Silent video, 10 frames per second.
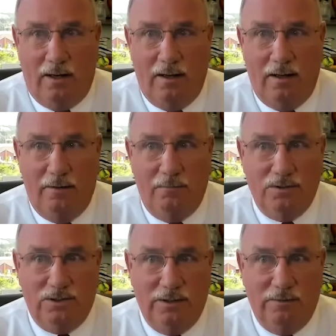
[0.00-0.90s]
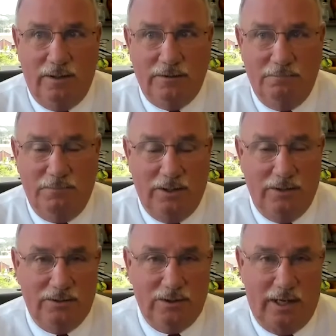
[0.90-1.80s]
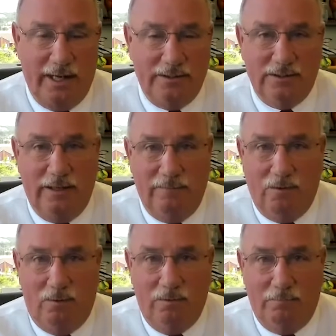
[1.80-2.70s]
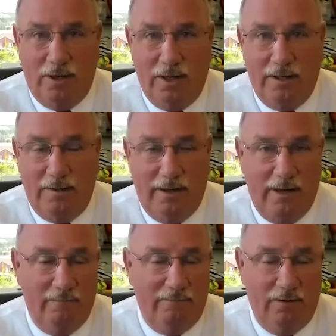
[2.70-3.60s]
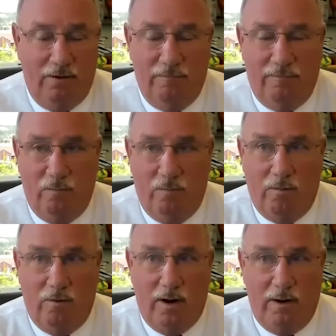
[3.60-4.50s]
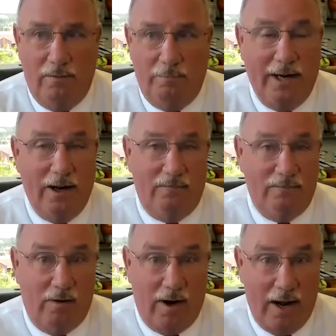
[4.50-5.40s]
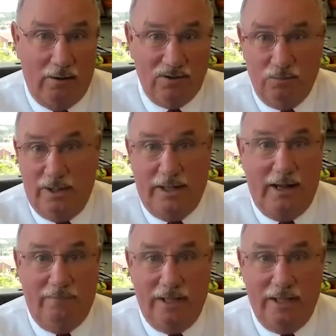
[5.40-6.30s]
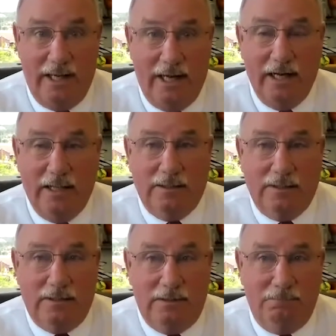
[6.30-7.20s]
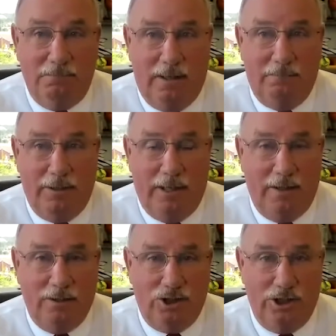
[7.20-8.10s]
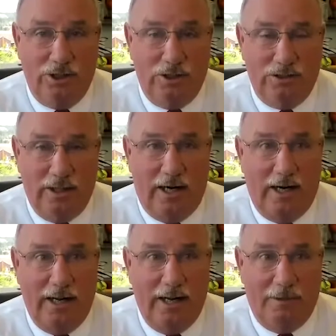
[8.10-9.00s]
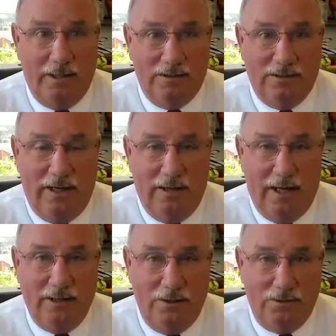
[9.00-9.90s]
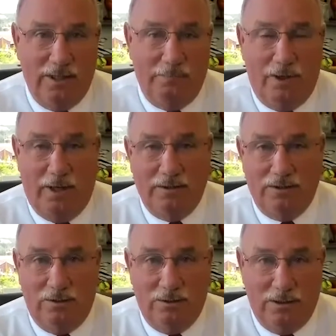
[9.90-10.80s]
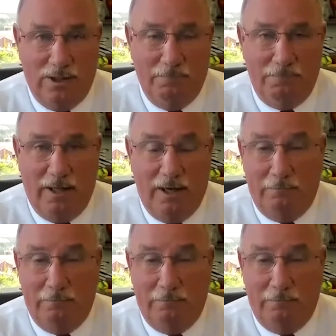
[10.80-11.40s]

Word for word: it was interesting because I had saved all the money, Dave, you know, for the payoff our house, so we didn't have any debt. But being the genius that I am, I decided I'd use that money to start the company, and I